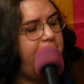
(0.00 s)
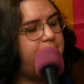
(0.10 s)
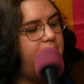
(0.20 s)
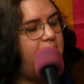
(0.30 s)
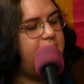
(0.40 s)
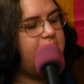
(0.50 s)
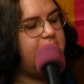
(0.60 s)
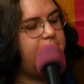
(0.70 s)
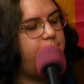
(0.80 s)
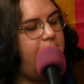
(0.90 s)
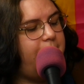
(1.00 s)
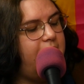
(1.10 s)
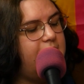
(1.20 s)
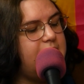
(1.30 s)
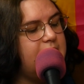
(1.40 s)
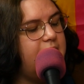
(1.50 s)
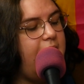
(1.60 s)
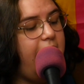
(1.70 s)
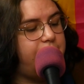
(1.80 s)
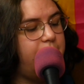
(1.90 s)
After all, he did weaponize his.
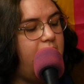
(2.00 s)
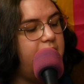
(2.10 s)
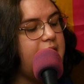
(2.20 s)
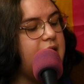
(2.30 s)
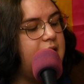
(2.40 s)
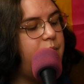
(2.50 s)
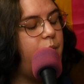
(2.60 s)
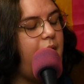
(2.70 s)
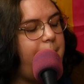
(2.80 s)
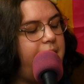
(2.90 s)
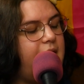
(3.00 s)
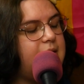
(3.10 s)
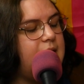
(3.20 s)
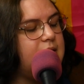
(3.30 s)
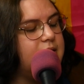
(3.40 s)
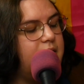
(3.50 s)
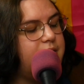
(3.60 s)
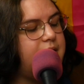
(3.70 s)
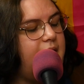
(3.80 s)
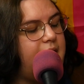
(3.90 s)
After all, he did weaponize his
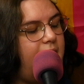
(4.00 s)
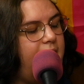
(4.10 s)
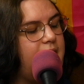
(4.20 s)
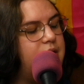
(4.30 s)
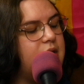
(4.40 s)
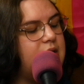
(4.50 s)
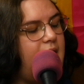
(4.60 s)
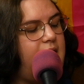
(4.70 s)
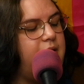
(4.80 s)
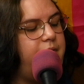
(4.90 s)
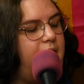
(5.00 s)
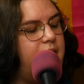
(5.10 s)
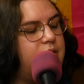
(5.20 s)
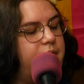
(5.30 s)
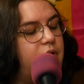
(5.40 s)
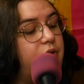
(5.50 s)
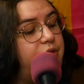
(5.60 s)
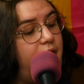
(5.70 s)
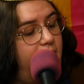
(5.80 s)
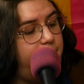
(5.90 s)
looks and height to take advantage of her
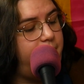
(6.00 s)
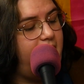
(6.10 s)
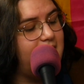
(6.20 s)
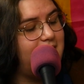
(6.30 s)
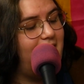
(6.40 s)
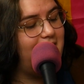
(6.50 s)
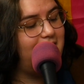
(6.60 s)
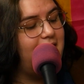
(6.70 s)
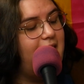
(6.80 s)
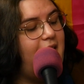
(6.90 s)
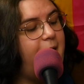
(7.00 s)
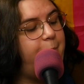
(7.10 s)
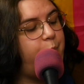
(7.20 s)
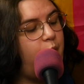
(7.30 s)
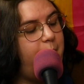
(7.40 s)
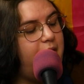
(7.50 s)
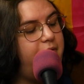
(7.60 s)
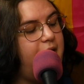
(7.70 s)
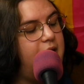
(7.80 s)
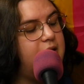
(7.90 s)
thought what? process and
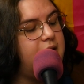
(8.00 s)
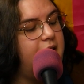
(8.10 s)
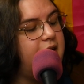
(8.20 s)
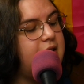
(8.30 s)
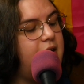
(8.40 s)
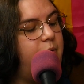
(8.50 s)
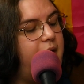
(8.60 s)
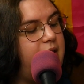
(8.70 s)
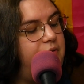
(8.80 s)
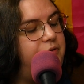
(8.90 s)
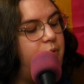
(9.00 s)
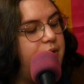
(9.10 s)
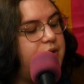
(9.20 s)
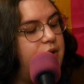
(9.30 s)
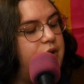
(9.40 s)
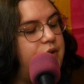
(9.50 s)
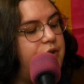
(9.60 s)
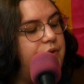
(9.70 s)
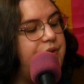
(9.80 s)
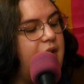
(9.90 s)
primitive instincts in a way that forced her to
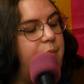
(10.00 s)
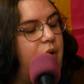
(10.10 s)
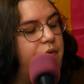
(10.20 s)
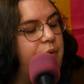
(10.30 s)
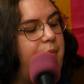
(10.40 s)
choose him over